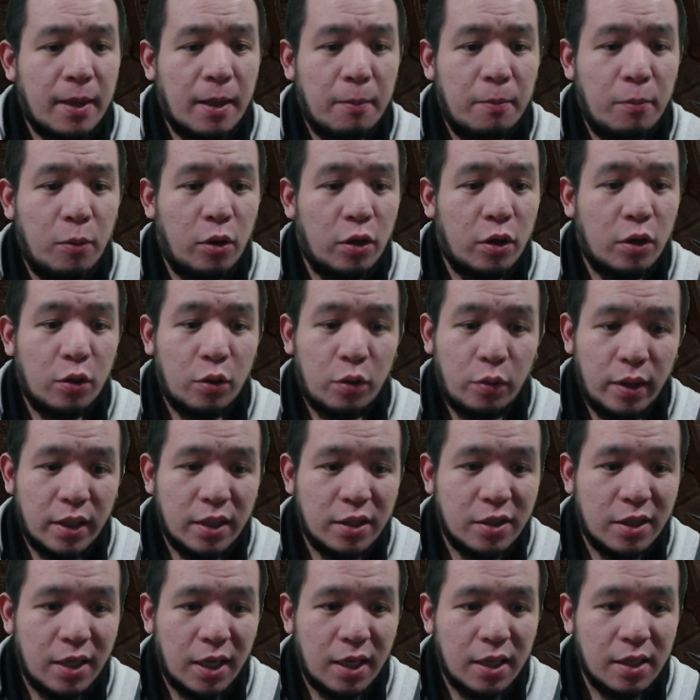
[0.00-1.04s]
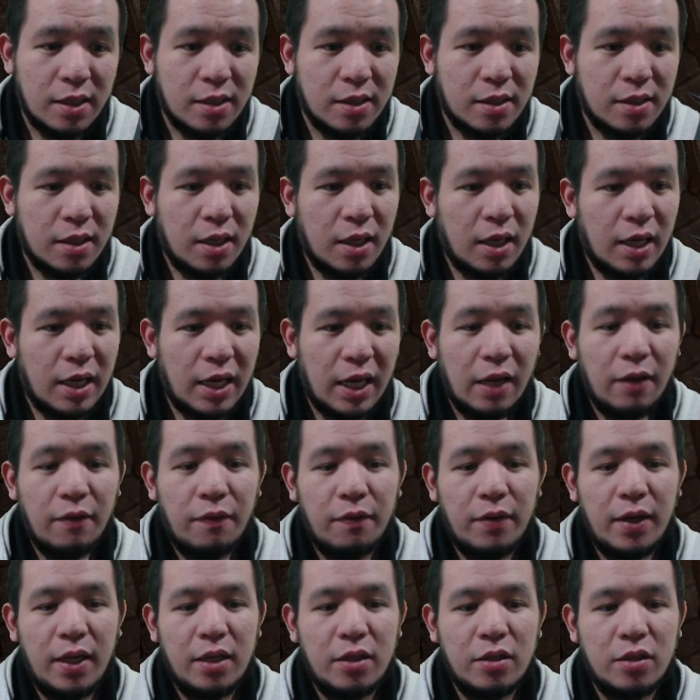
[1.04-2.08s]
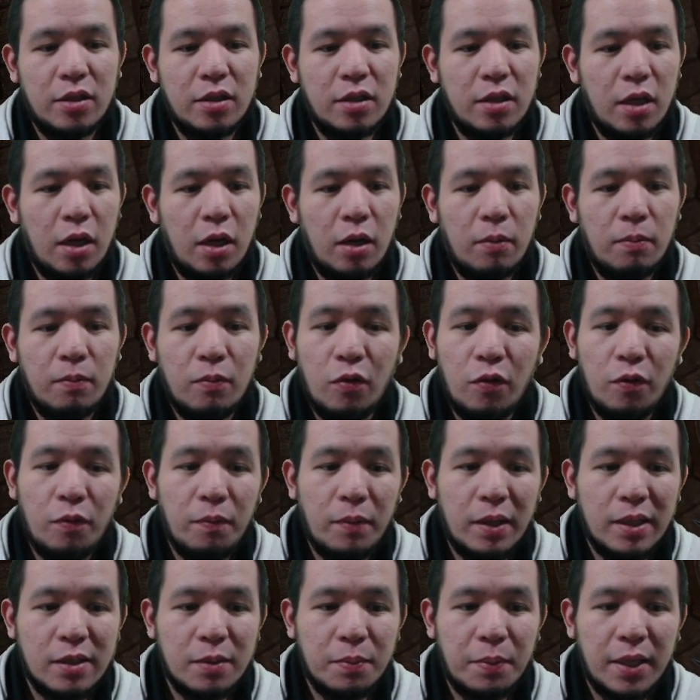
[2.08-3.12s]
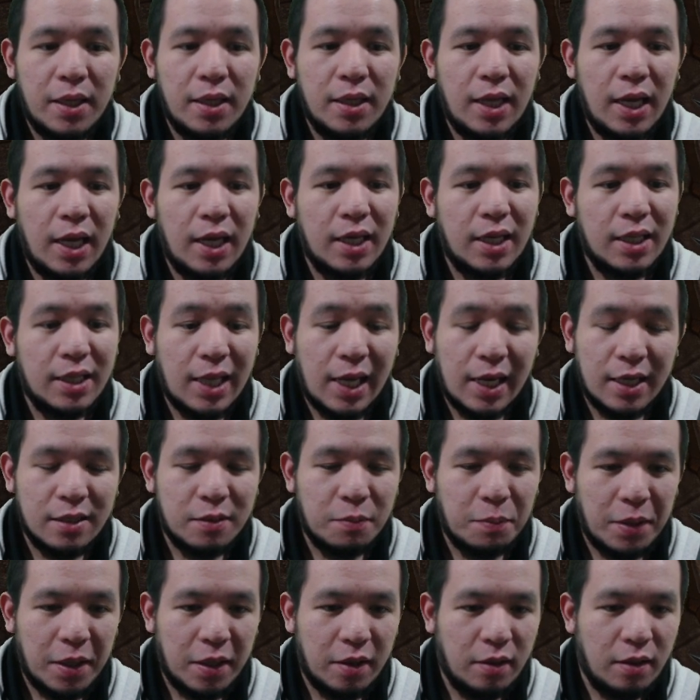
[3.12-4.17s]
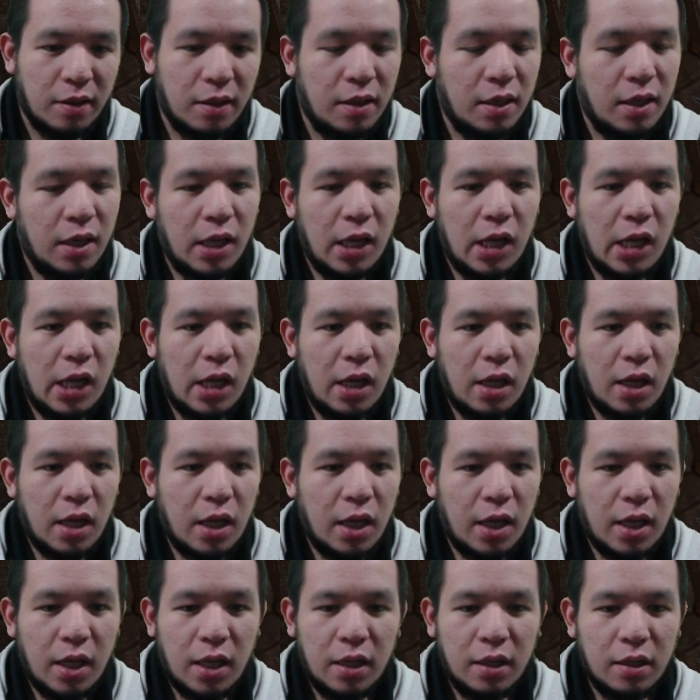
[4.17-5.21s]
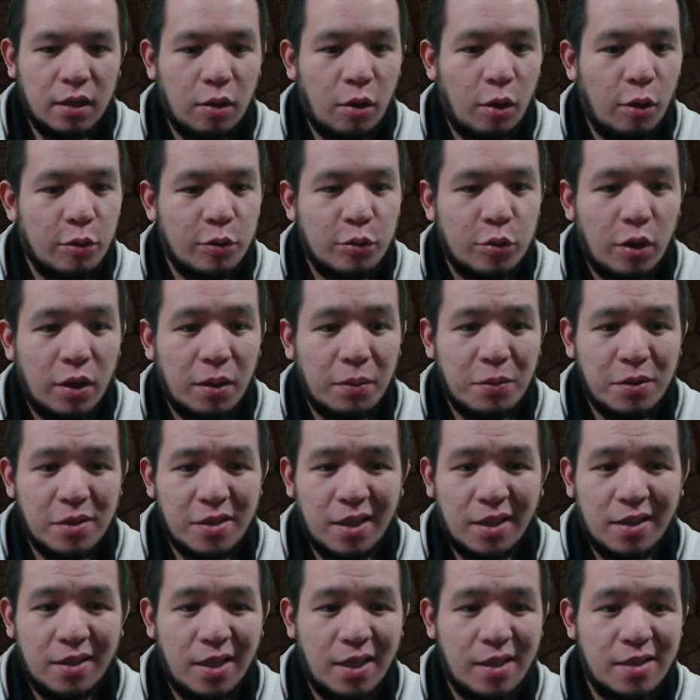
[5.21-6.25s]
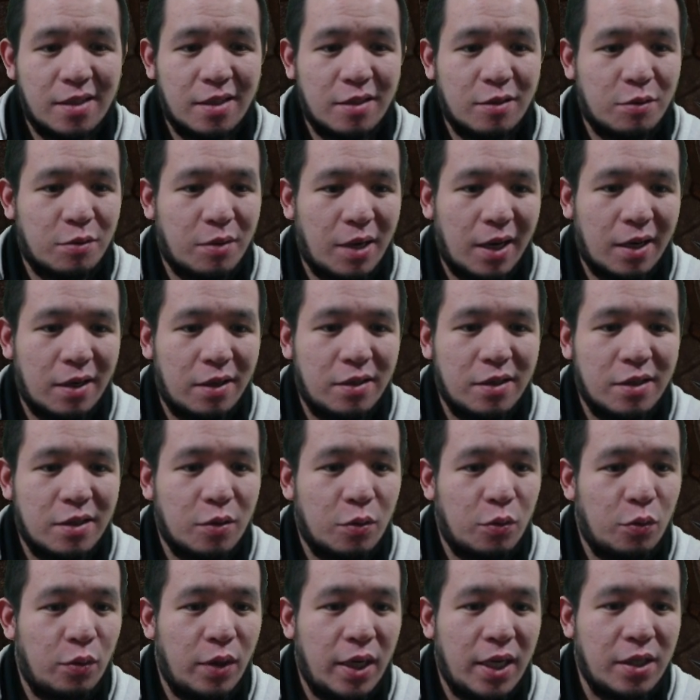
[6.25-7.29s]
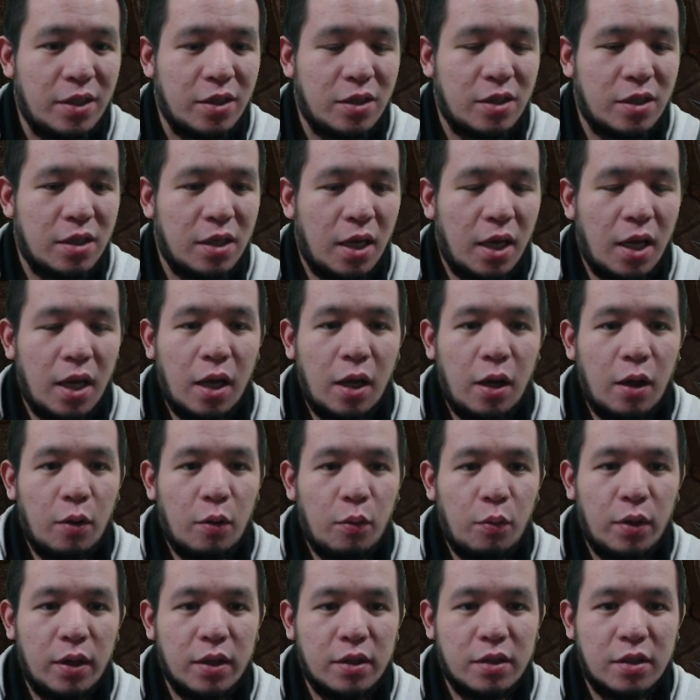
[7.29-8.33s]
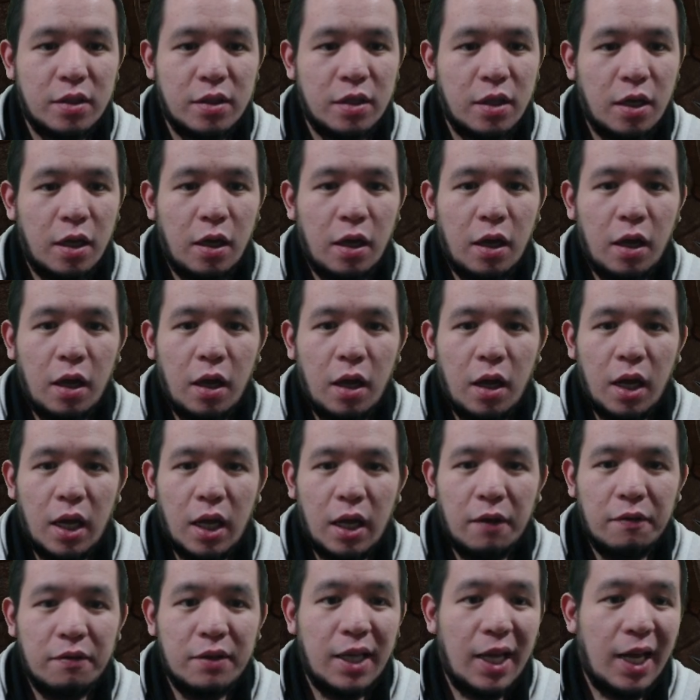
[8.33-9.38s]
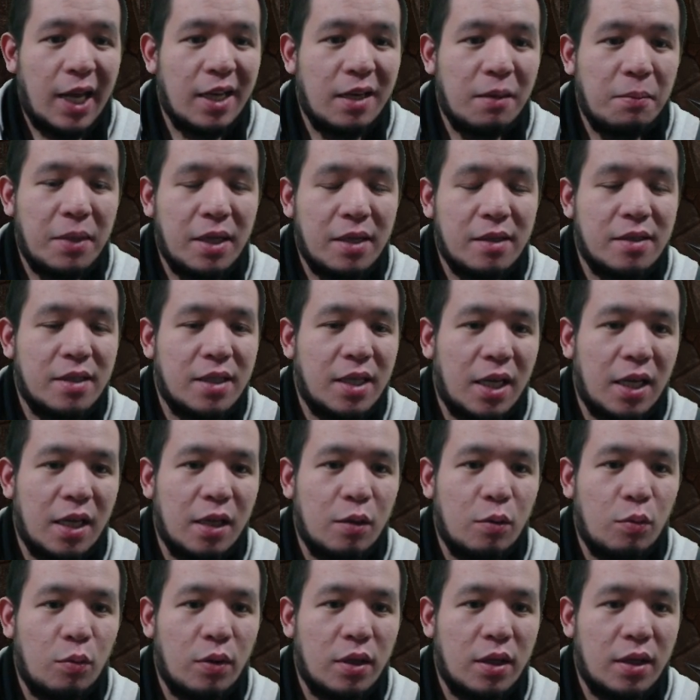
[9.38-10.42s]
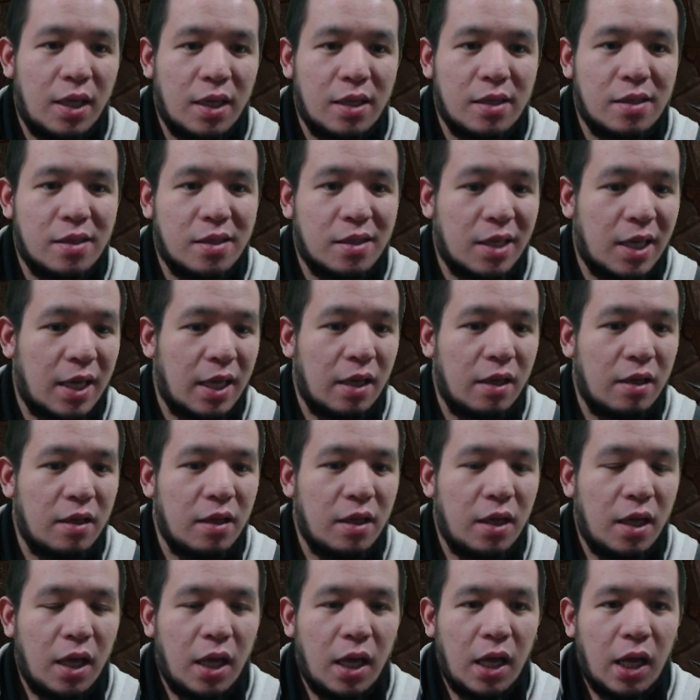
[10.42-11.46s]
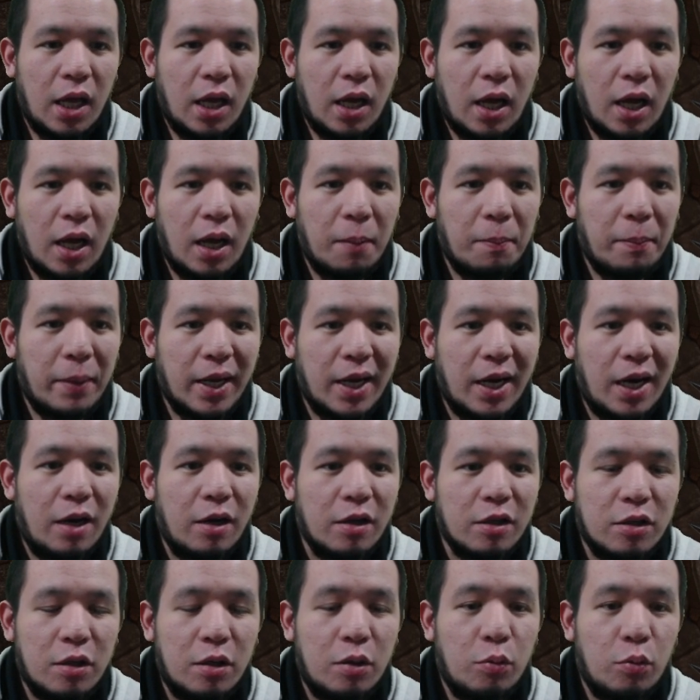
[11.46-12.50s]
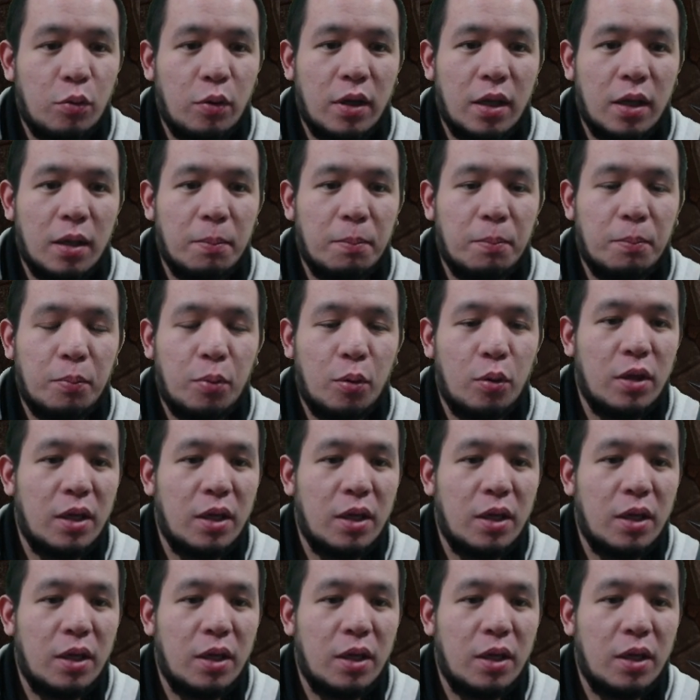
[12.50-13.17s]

more crit chance, life leech, movement speed, and attack speed. And also I'm using this Tracker's Reach, which if the enemy is hit with this skill, my character will pull